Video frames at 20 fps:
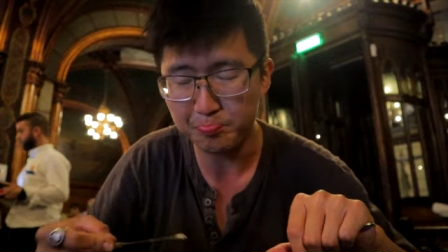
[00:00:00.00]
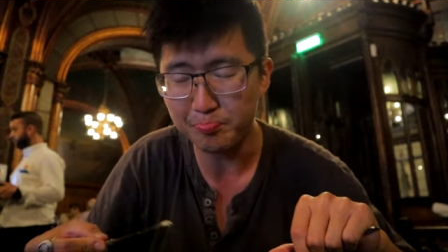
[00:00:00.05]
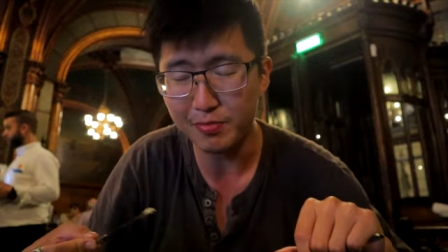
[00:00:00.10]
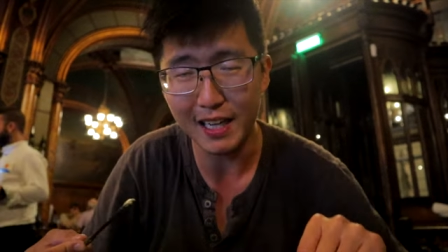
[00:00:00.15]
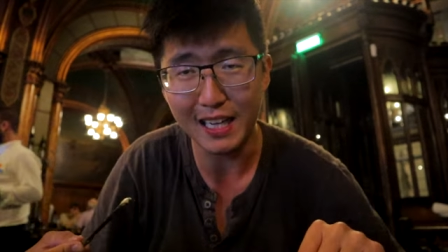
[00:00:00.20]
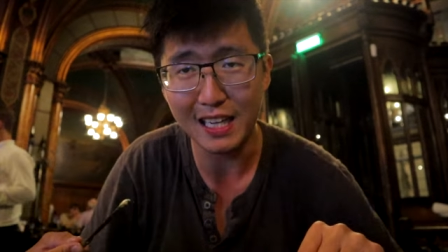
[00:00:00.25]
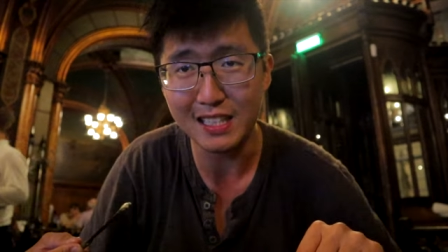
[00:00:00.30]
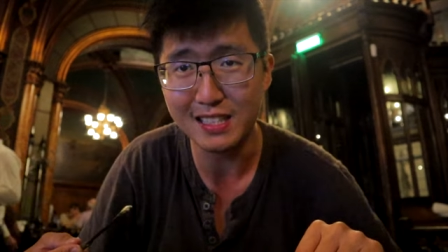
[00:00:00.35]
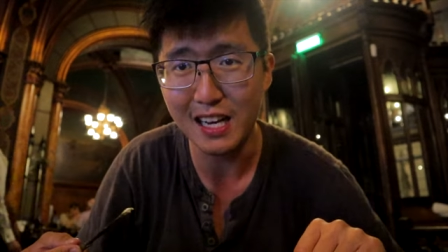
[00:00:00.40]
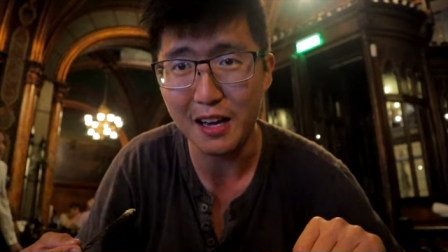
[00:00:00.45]

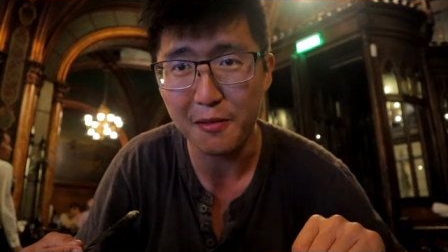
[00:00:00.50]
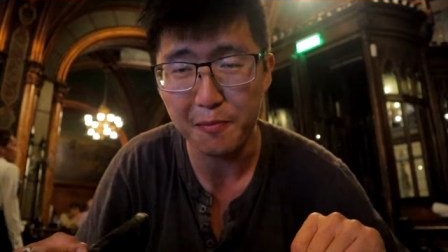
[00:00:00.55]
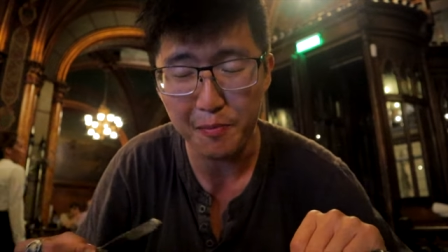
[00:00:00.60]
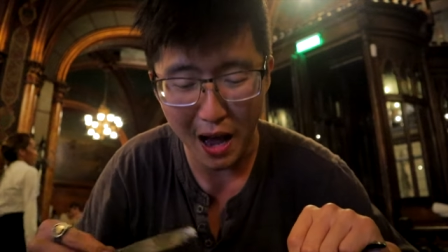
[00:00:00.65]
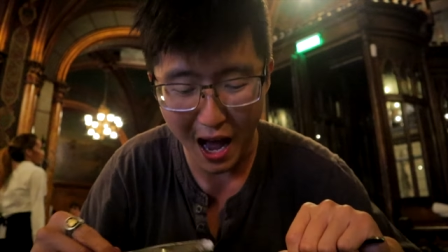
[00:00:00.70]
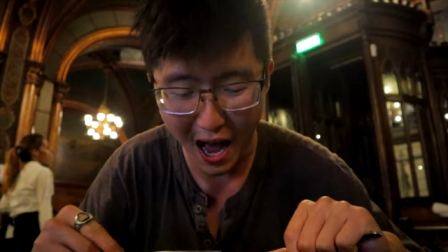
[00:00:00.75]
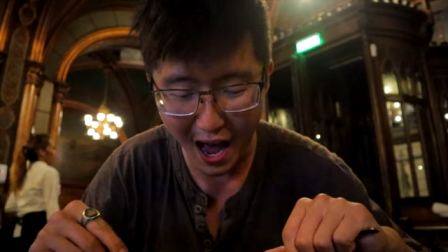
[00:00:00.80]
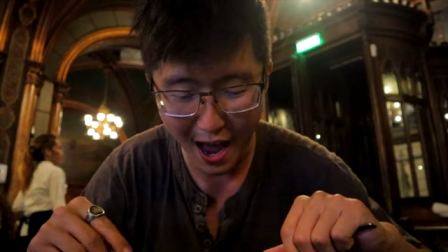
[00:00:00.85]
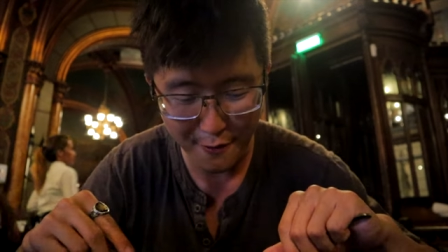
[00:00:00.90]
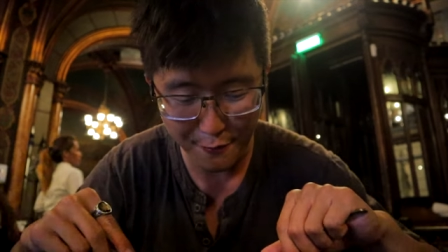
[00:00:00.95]
like I said,
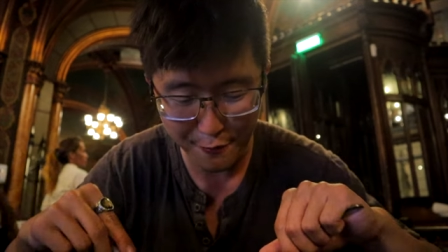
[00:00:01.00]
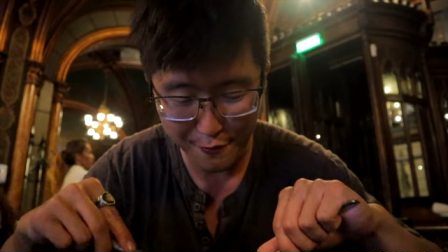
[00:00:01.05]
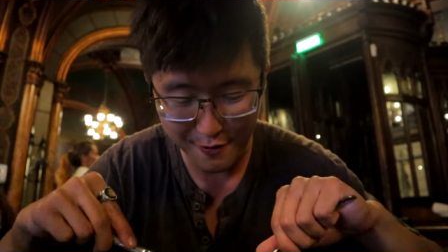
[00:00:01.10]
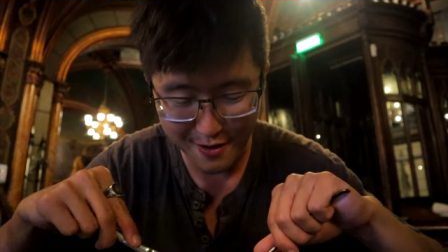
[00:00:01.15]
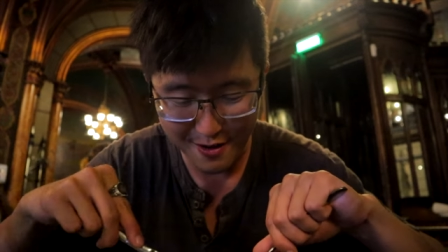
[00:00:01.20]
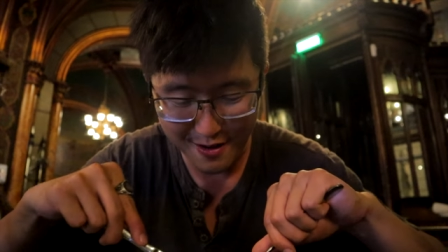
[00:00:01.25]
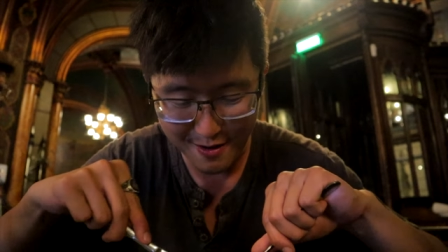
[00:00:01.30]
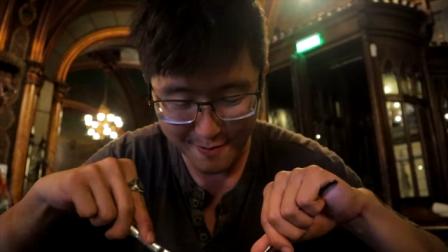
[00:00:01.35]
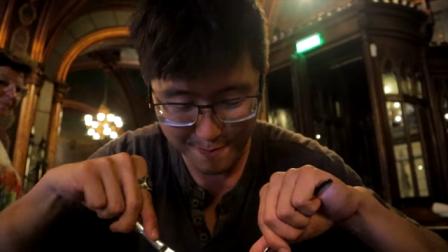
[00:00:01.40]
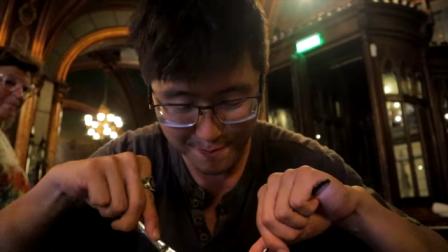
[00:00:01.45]
I've
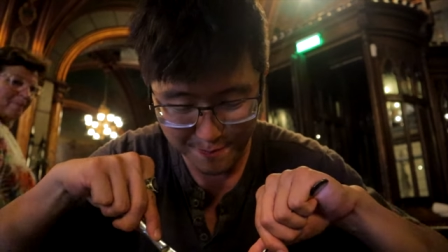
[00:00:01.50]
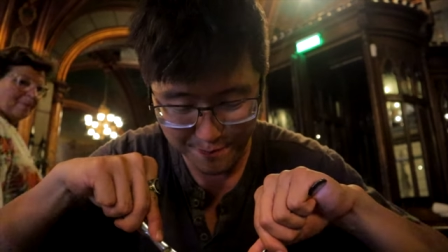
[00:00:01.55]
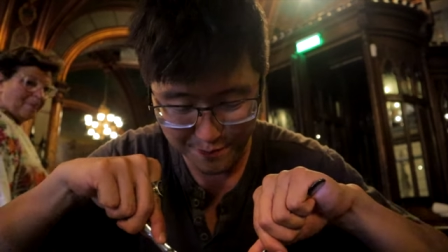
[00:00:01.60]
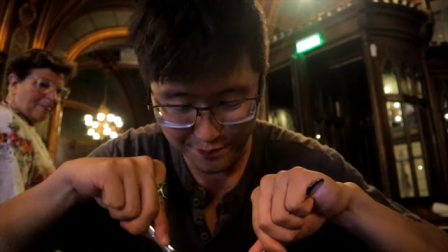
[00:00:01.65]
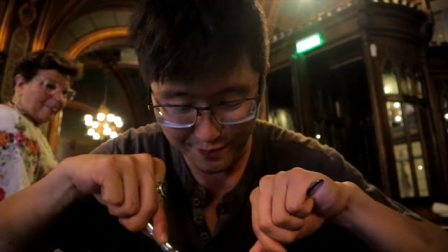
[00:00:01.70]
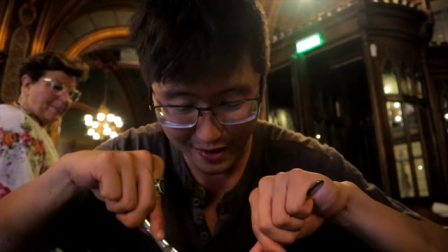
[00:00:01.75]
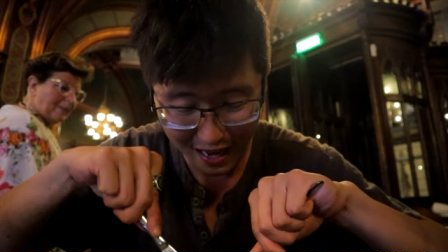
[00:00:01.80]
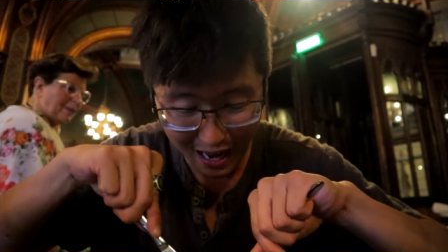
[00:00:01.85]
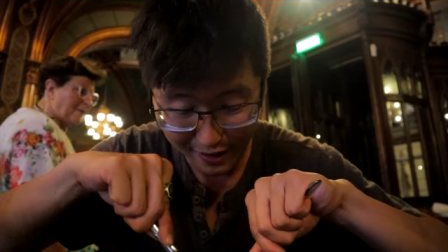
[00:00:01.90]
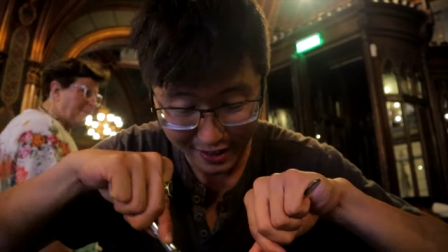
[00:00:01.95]

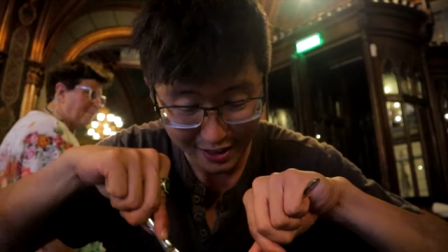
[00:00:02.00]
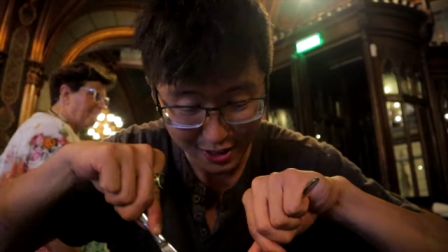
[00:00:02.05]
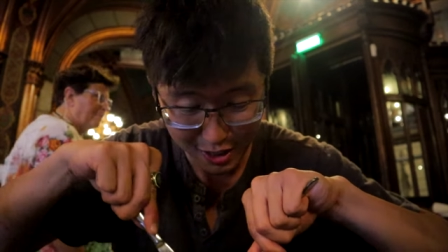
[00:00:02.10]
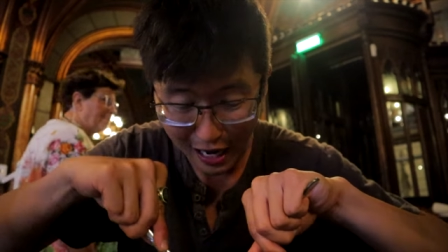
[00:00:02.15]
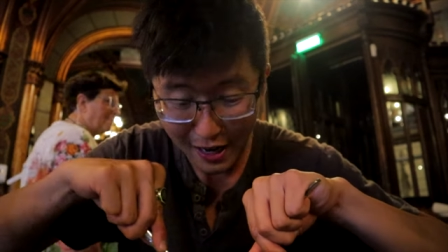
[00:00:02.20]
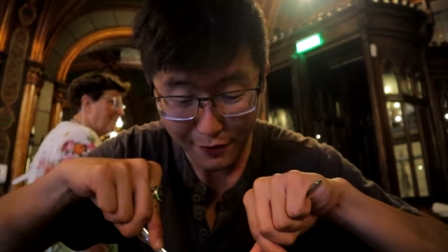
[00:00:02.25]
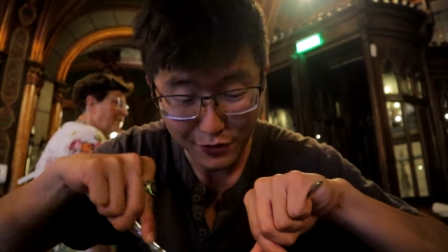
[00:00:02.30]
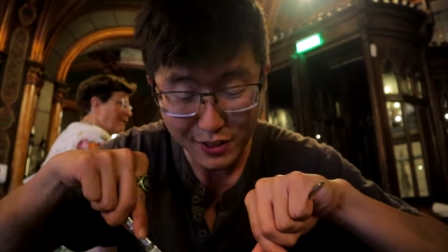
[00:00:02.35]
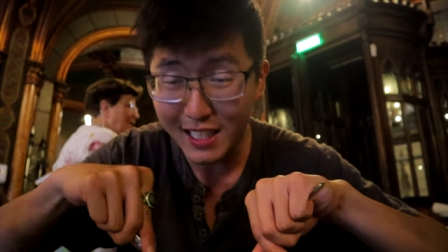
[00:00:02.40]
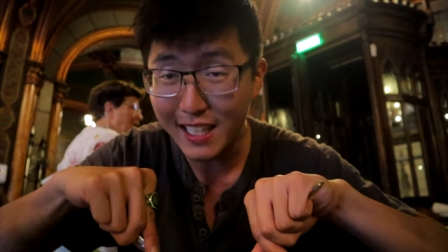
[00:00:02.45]

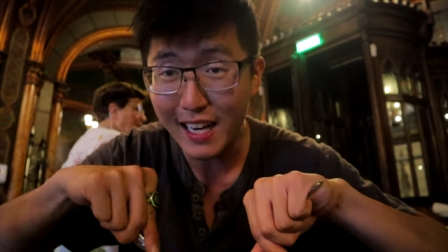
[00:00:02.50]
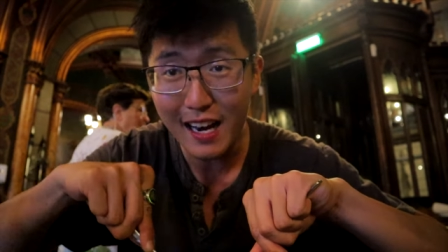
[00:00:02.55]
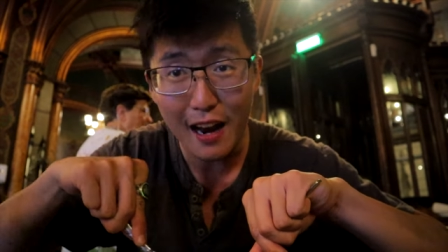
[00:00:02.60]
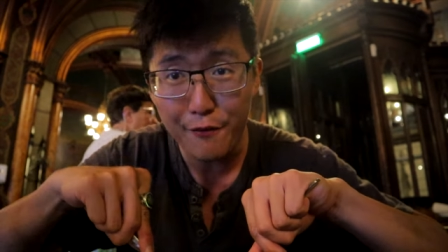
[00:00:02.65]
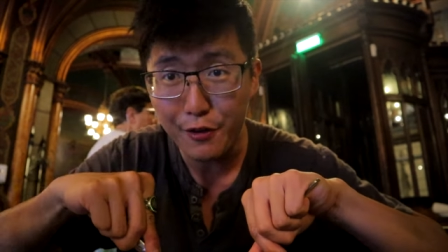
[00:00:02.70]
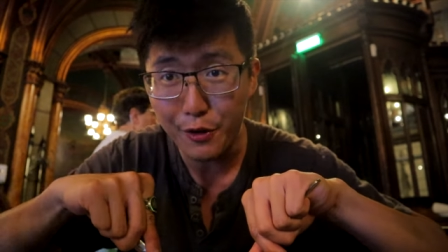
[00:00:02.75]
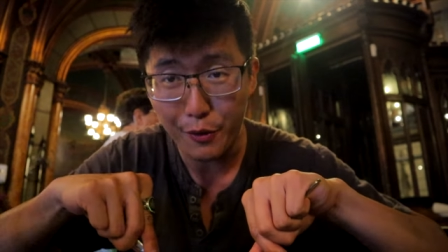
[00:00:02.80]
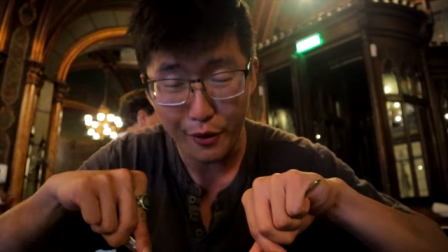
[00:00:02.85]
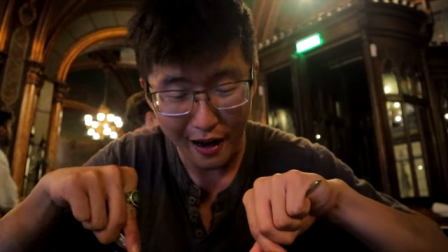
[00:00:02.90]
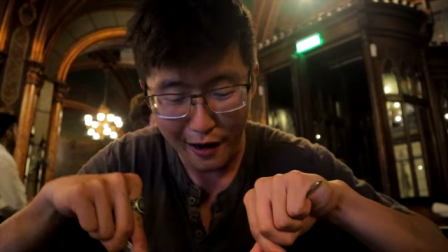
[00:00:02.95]
I've seen it
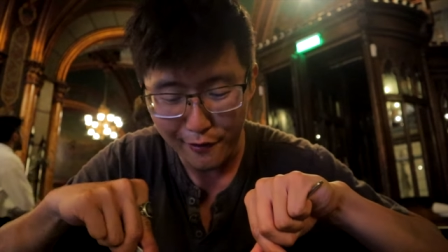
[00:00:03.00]
everywhere.